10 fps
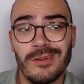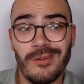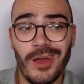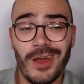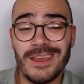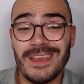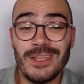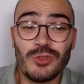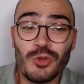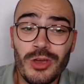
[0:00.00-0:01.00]
All right?
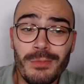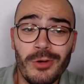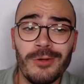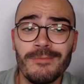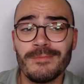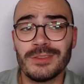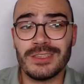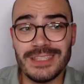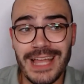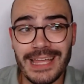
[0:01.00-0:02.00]
Enjoyable,
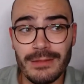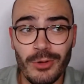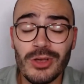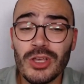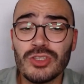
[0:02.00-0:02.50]
sustainable,